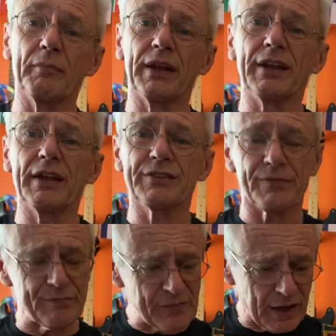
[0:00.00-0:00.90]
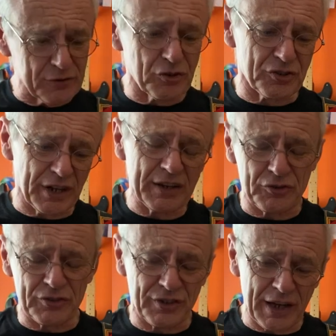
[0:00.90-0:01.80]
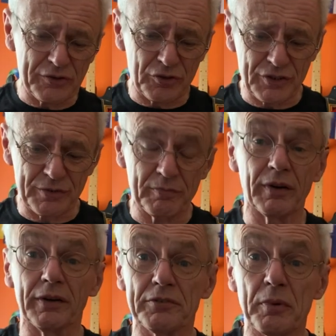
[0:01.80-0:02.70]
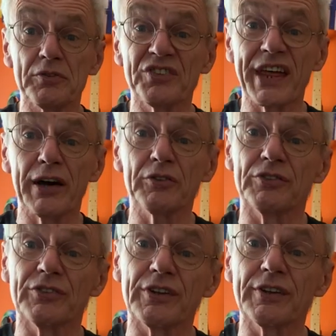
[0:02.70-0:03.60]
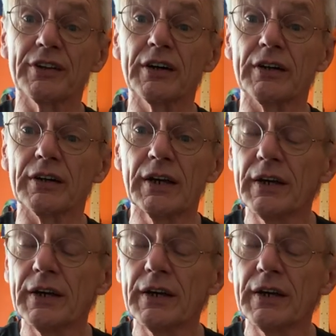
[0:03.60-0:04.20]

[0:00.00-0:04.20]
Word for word: I mean, there's hundreds and hundreds and hundreds, I suppose thousands, I don't know.